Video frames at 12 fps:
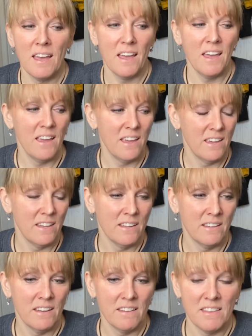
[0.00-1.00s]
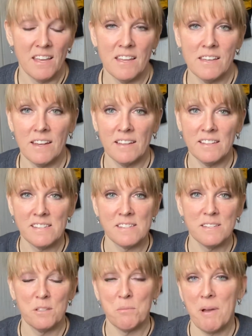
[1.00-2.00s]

And then I listened to the